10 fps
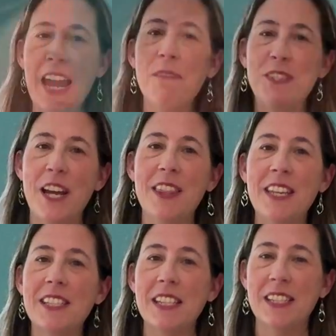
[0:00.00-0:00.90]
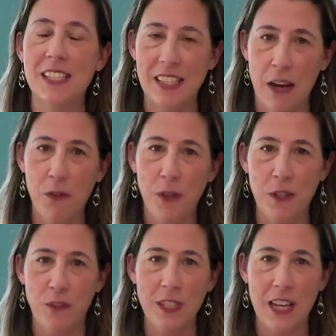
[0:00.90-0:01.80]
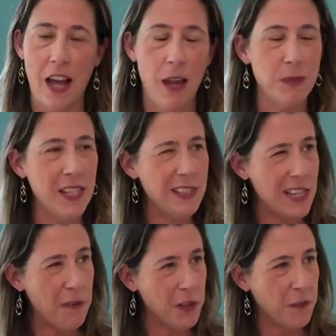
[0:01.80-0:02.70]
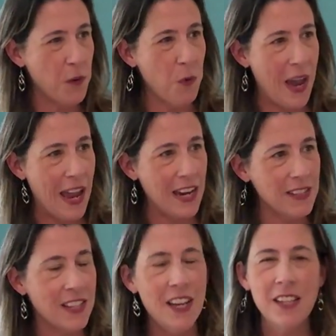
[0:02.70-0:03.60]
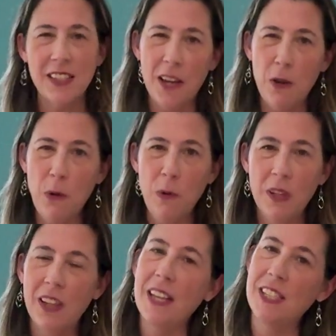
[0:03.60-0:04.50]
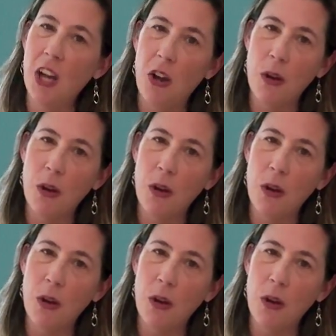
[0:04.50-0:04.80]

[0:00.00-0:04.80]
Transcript: have done this several different times in several different ways, so let's talk